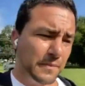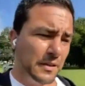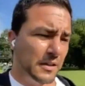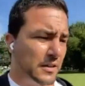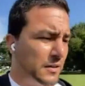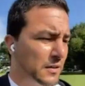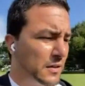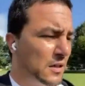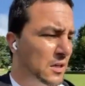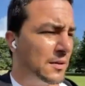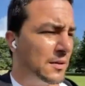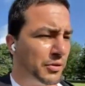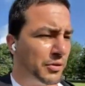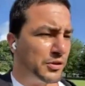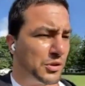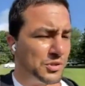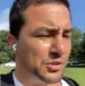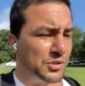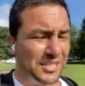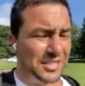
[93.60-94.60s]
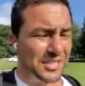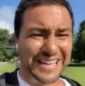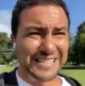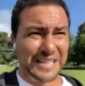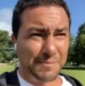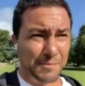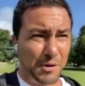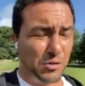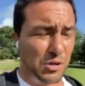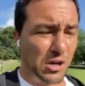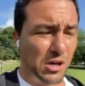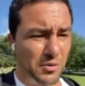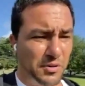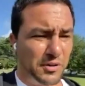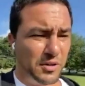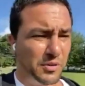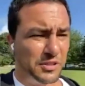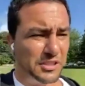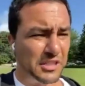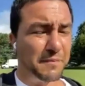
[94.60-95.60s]
in producing a
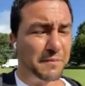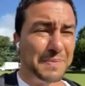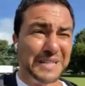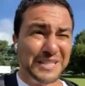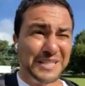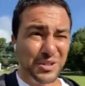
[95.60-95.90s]
demo code,